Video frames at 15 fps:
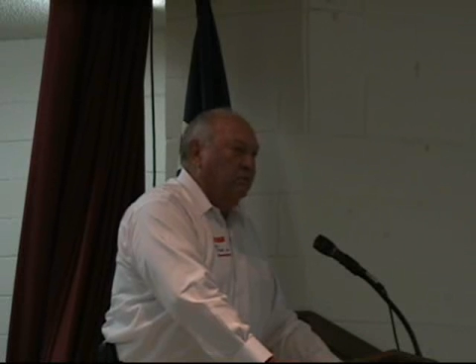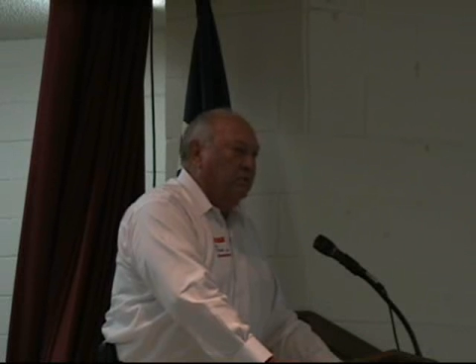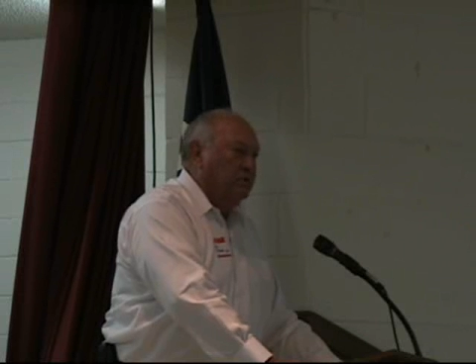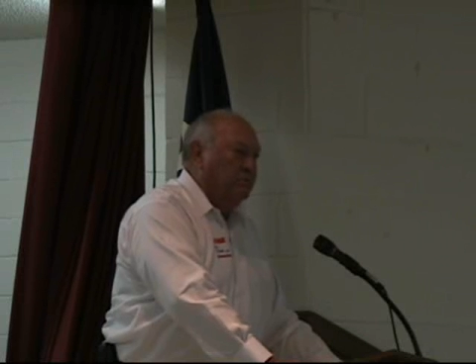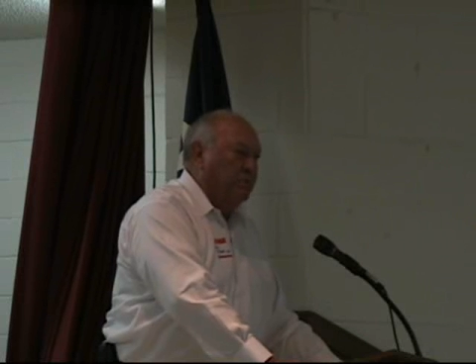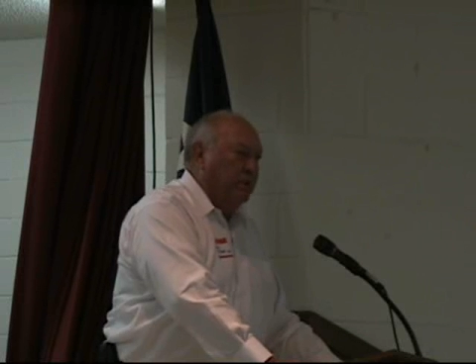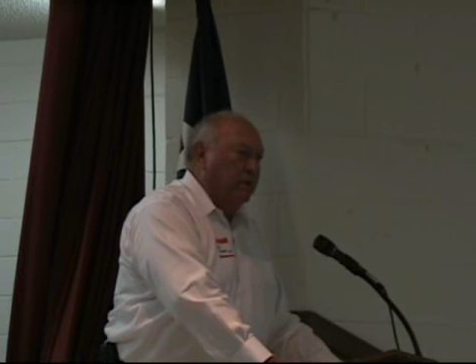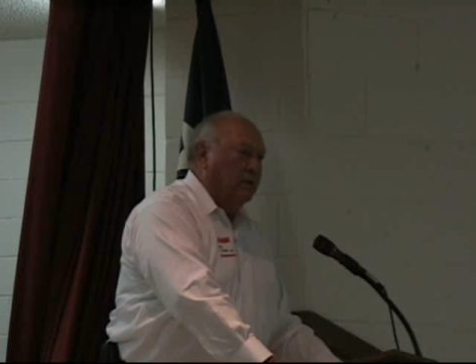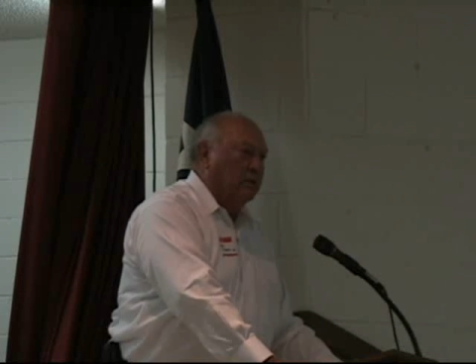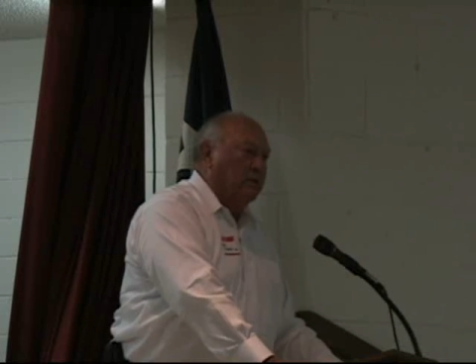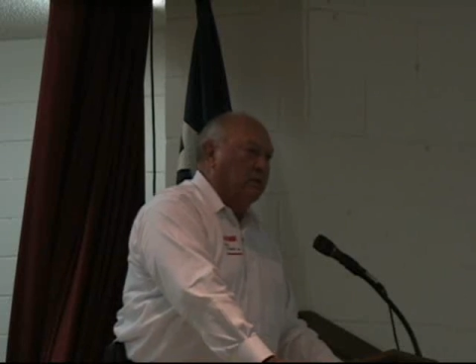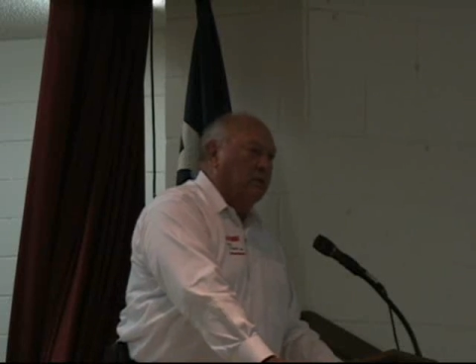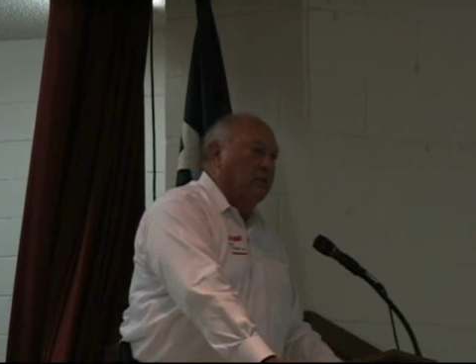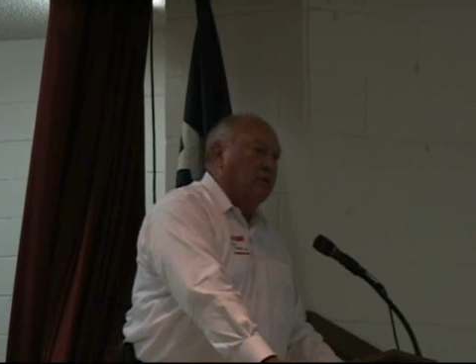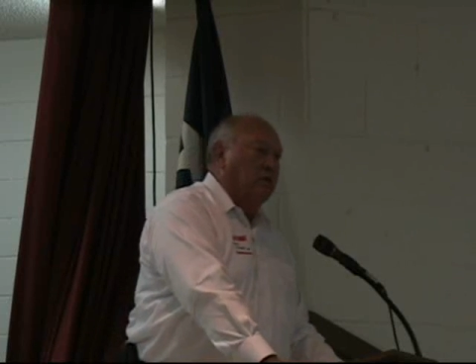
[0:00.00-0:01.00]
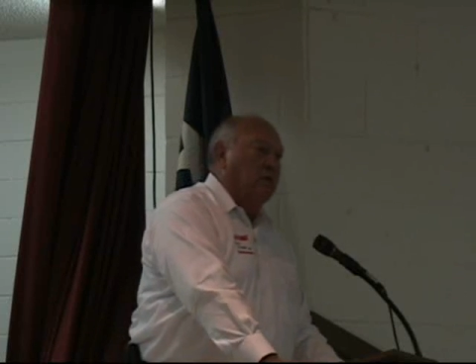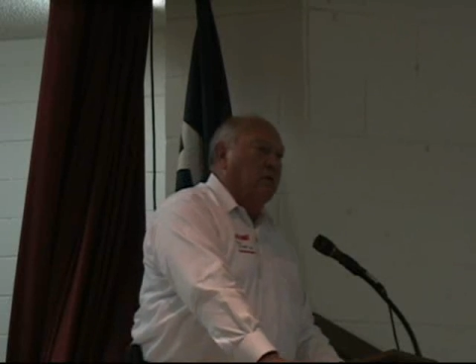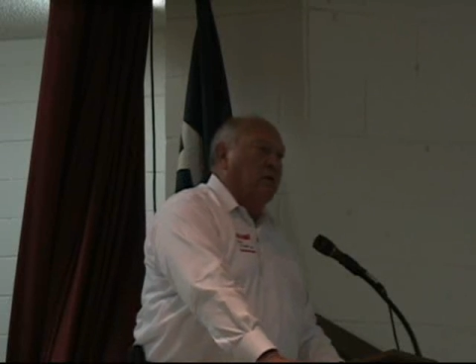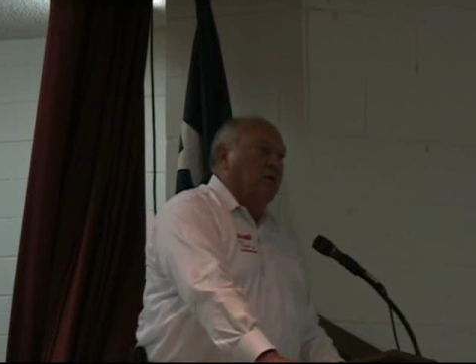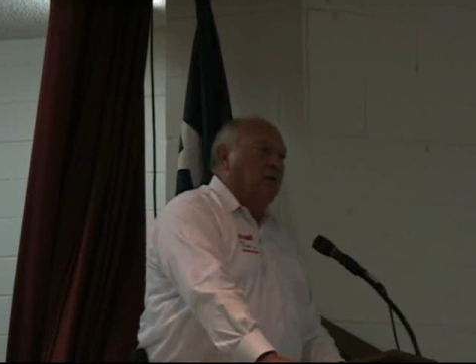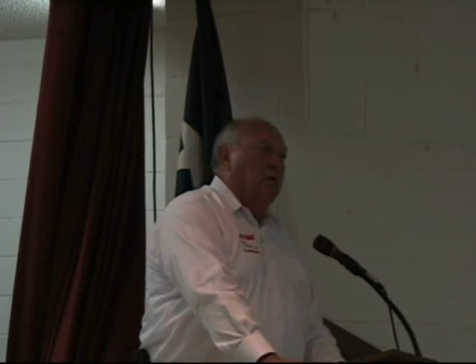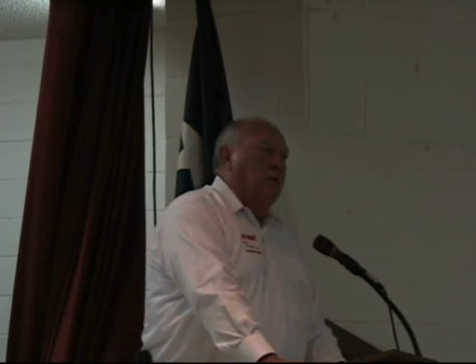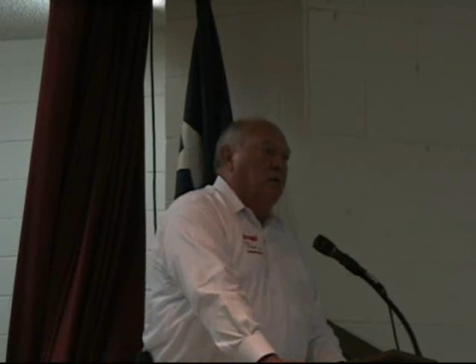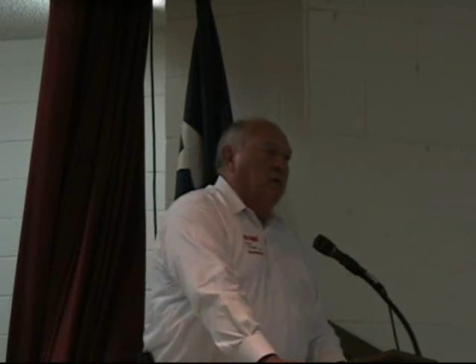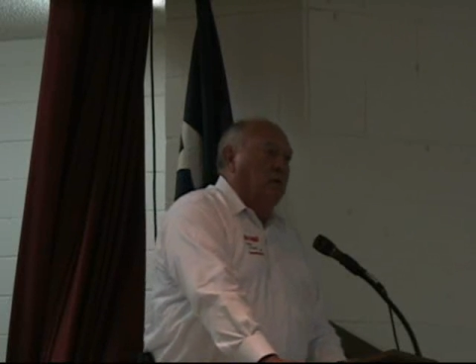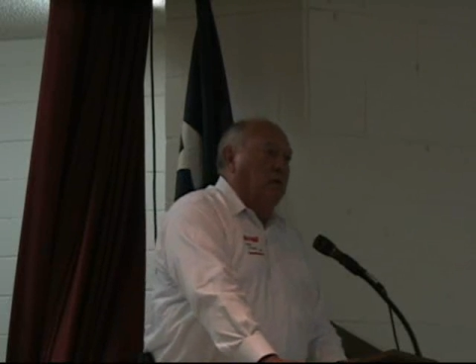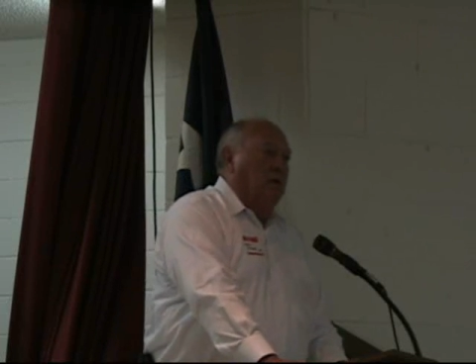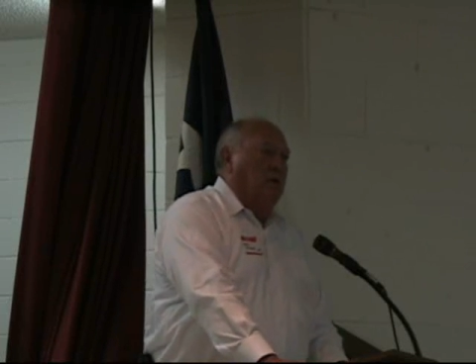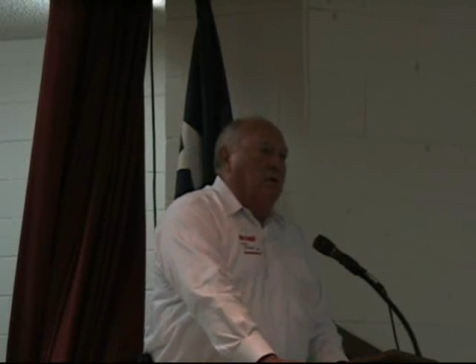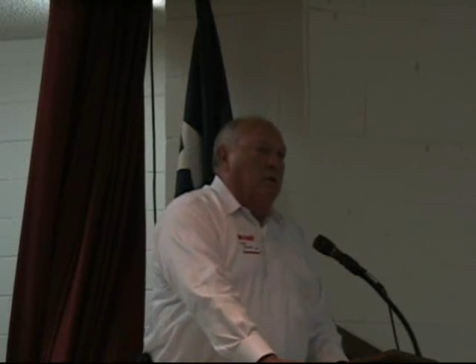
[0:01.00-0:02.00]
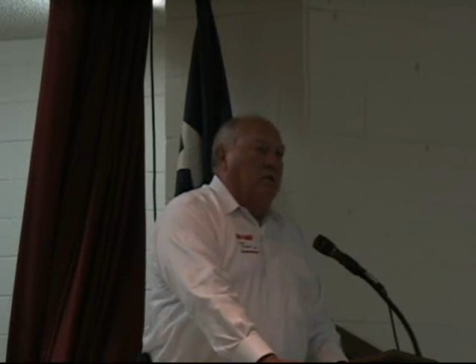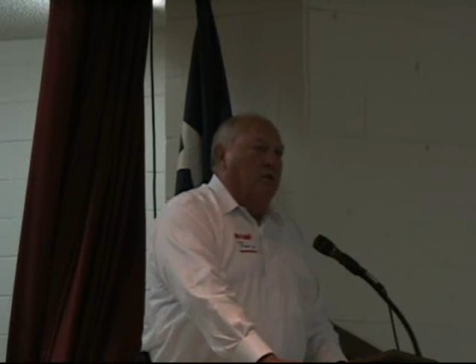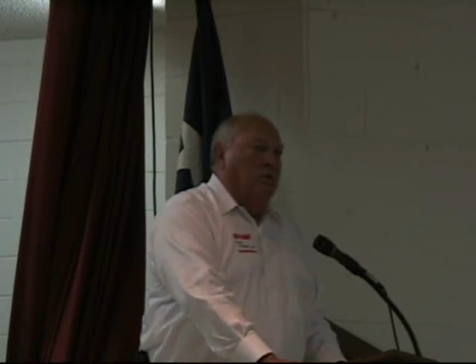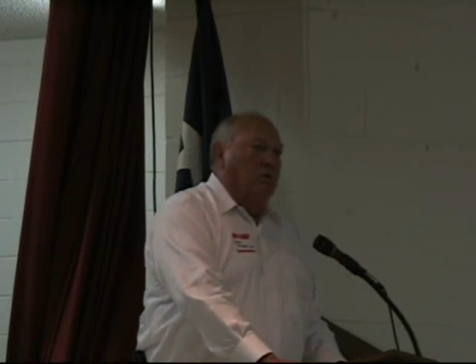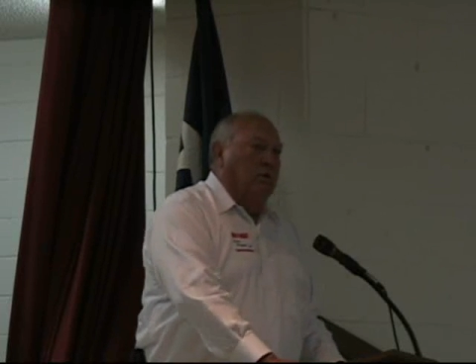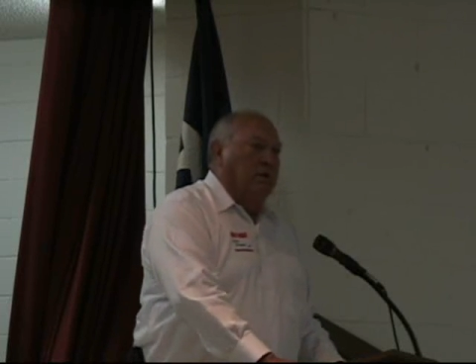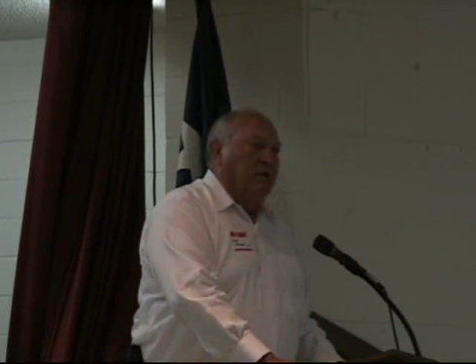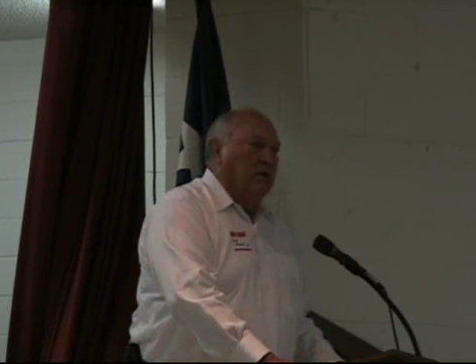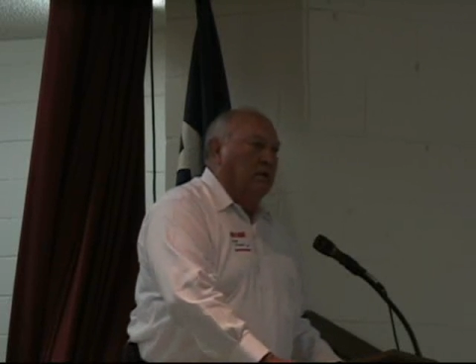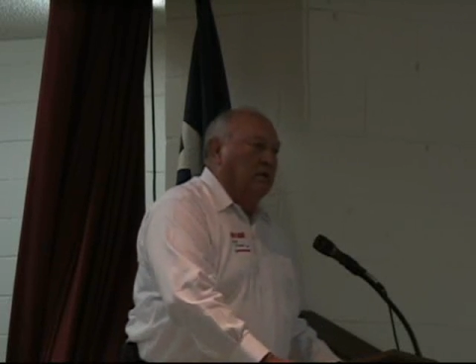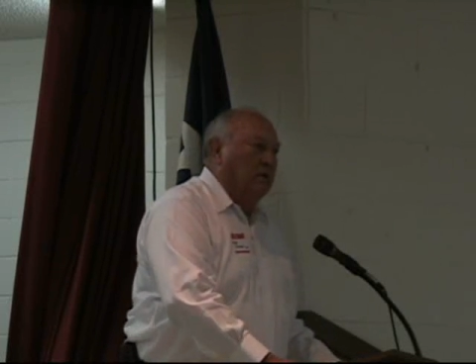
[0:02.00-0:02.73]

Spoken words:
You know, when I went through that exercise,